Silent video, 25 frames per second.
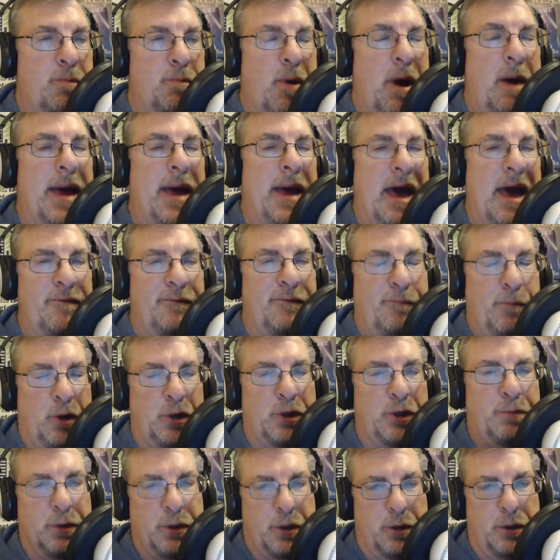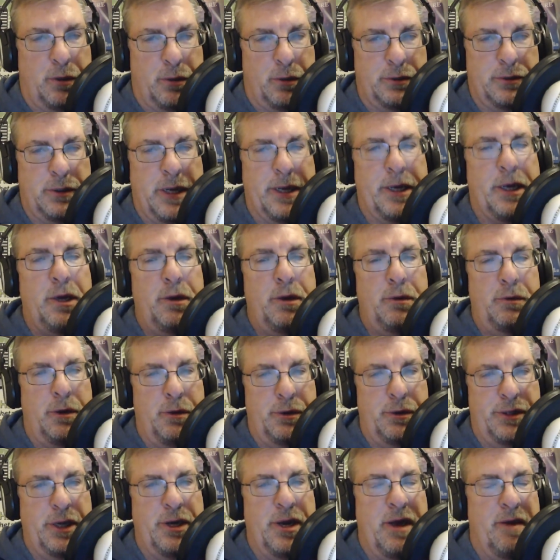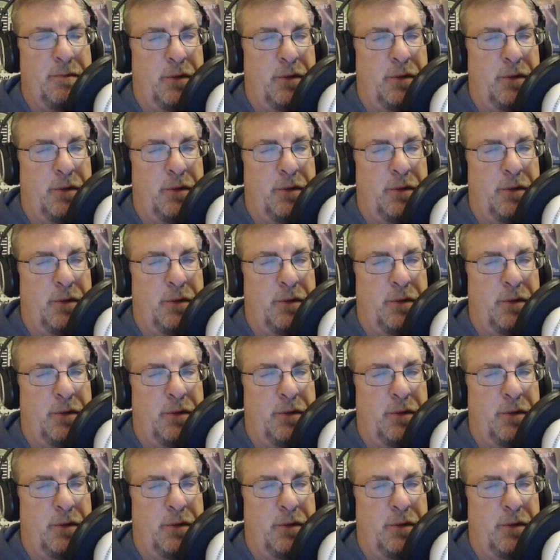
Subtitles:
probably have multiple goals. Like you said, you have